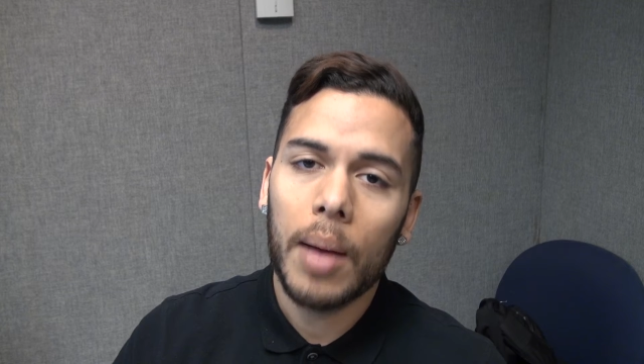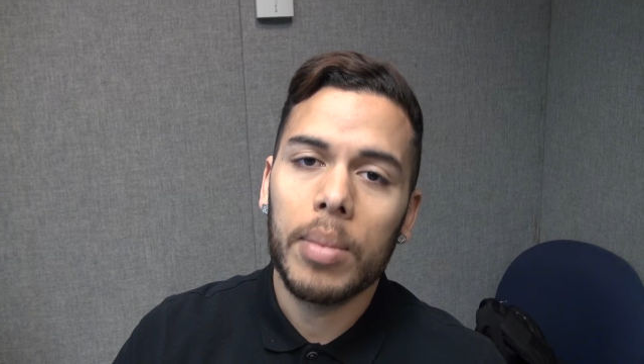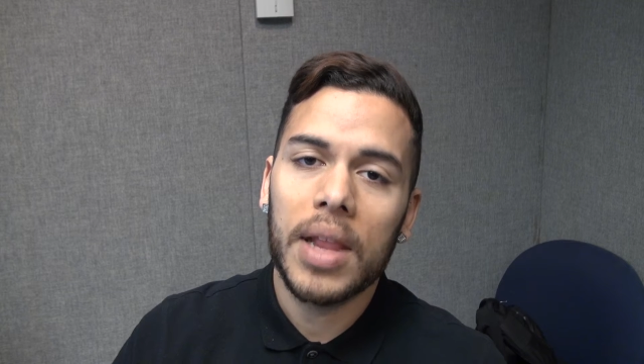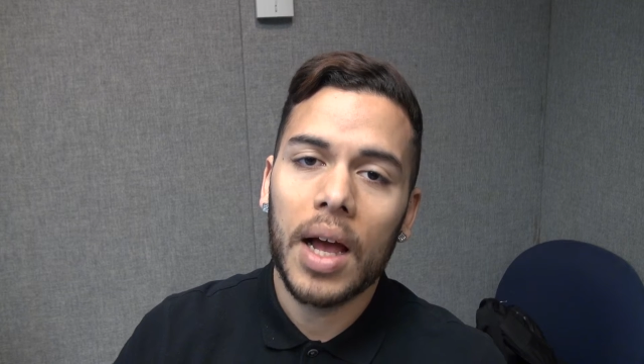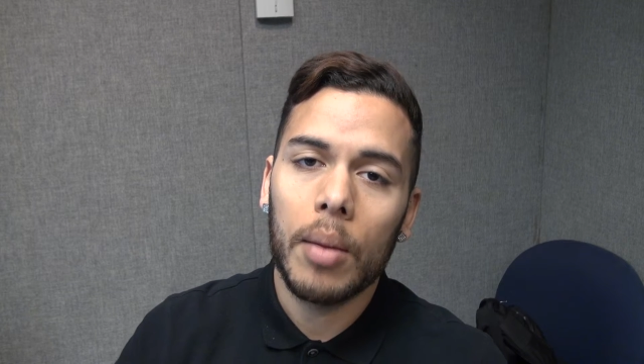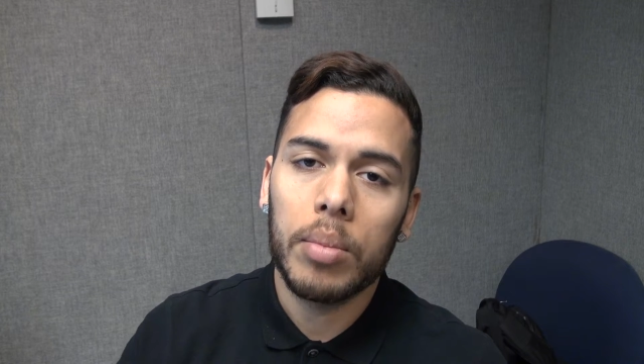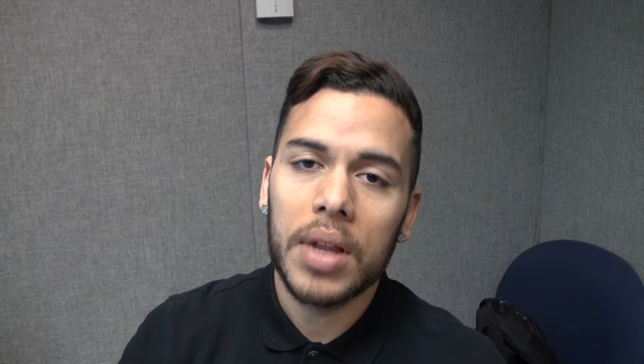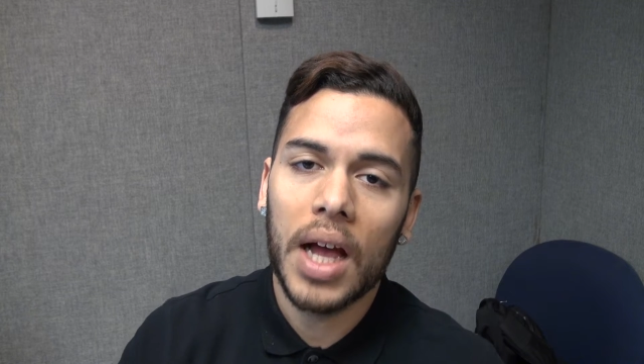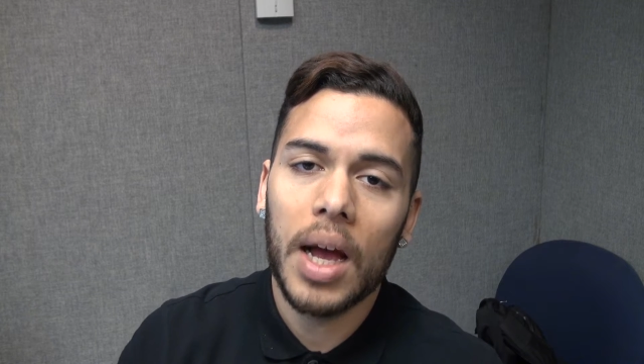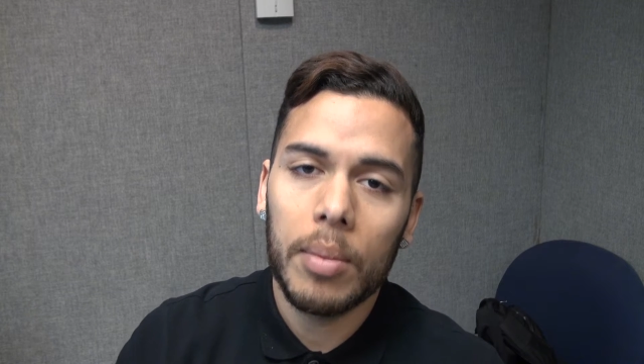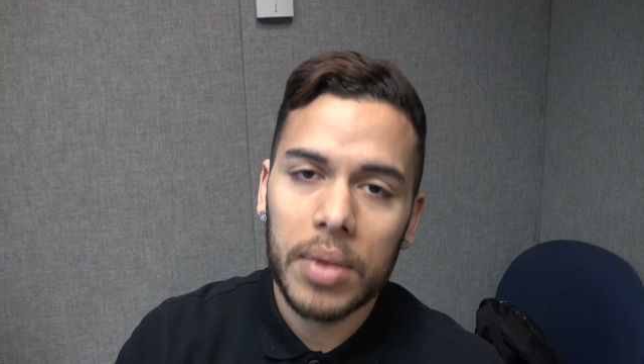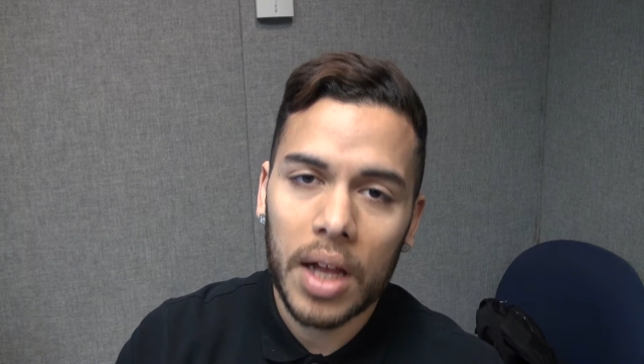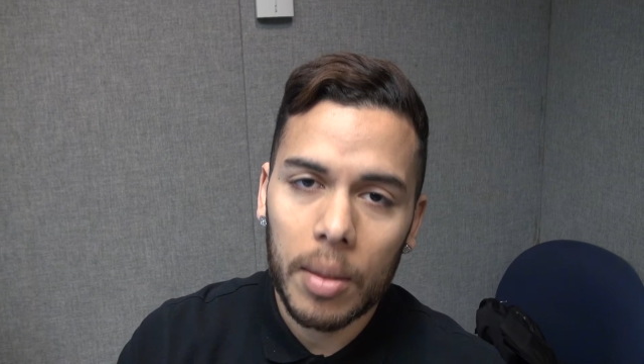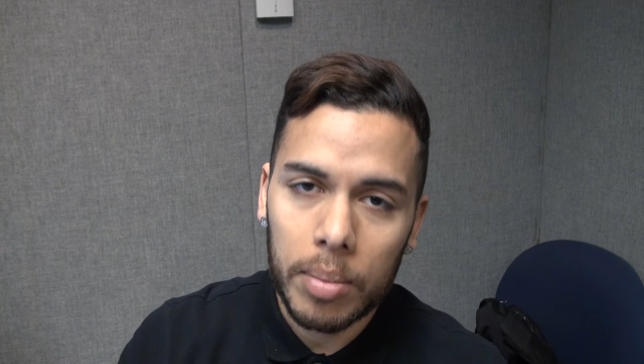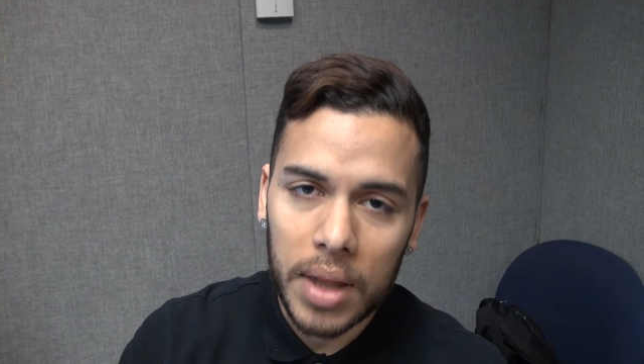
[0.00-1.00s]
blah, blah,
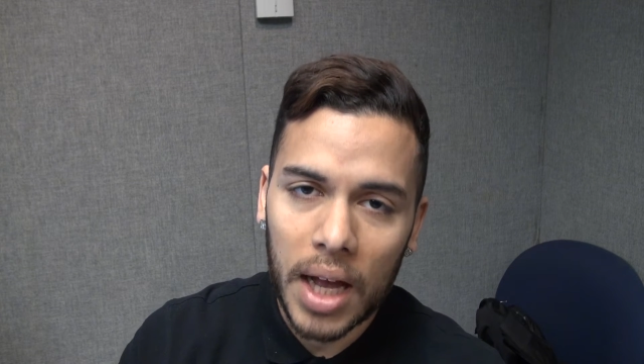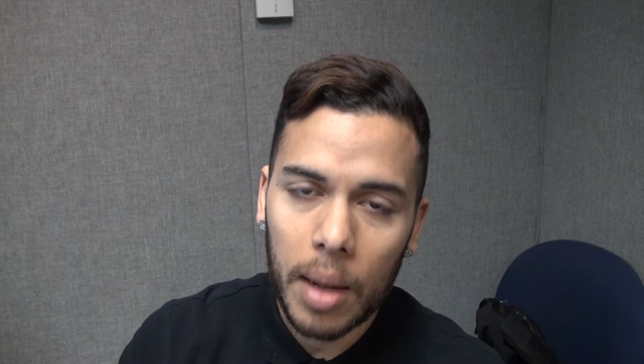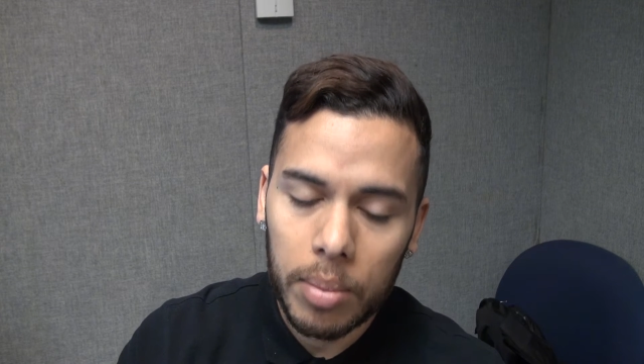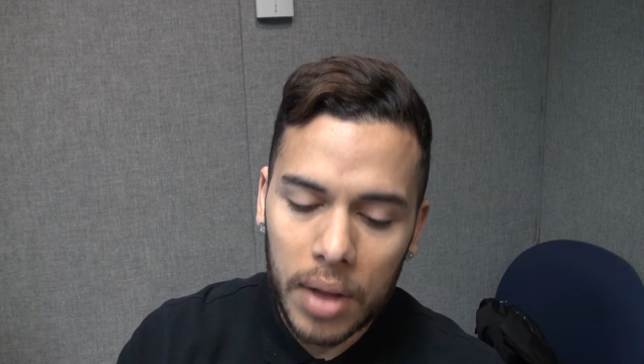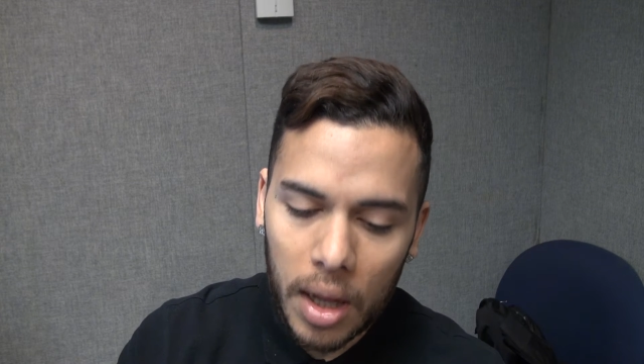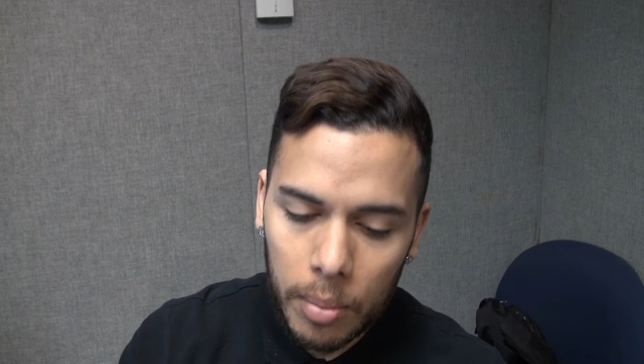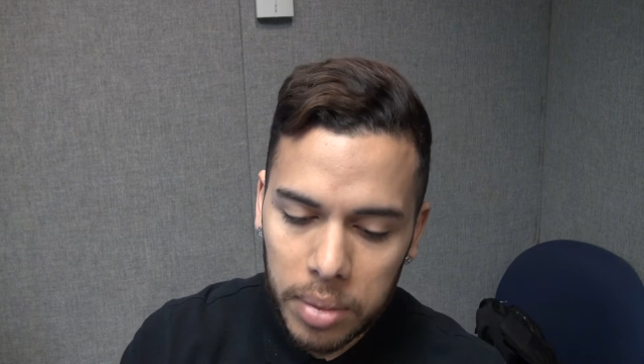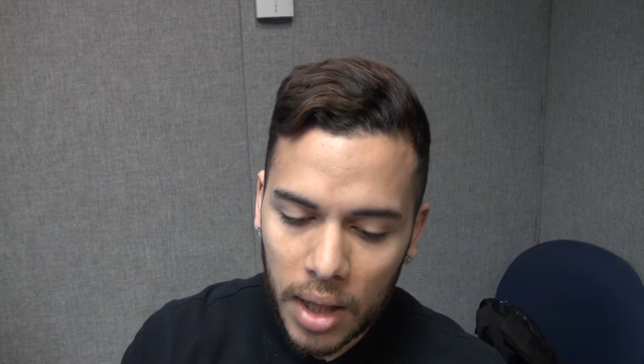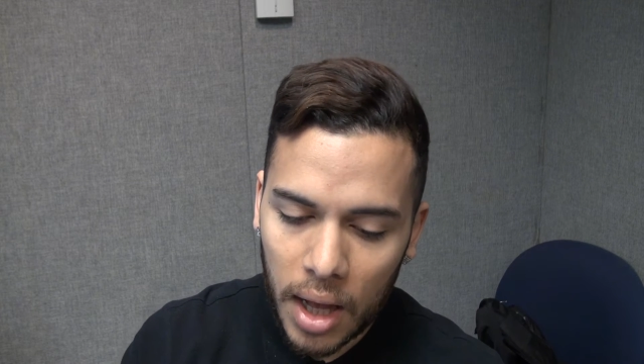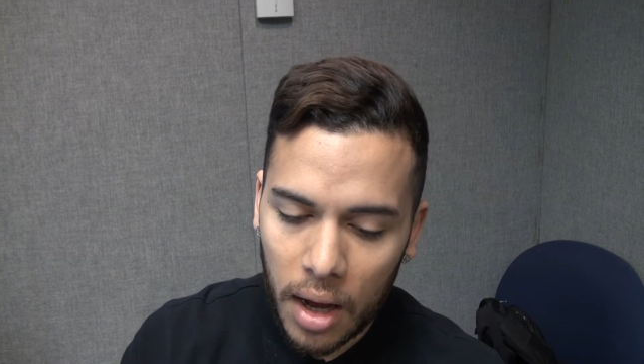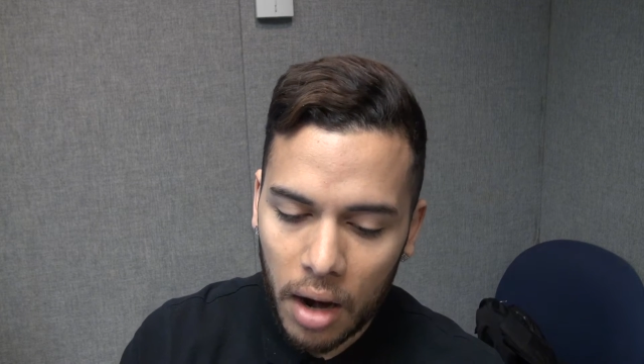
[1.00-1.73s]
blah, blah, blah, blah.